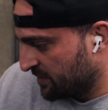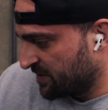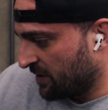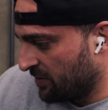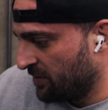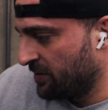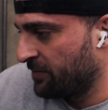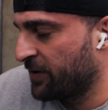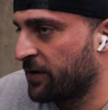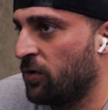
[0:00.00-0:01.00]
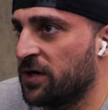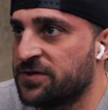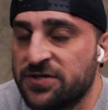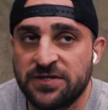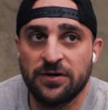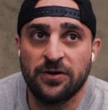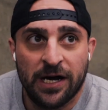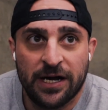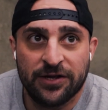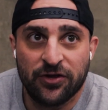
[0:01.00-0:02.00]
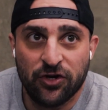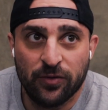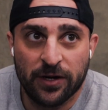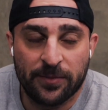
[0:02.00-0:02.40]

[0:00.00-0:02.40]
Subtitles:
So my quads are still, I did the newbie